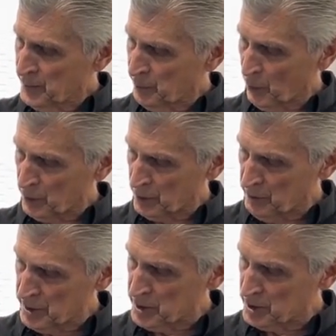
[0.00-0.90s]
The port that
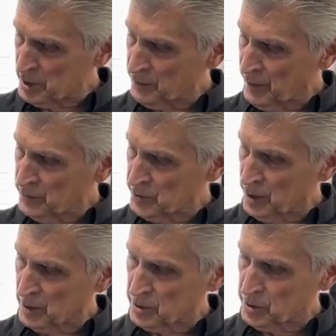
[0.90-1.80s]
reaches this valve
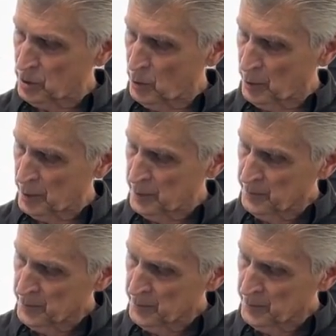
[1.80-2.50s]
starts slower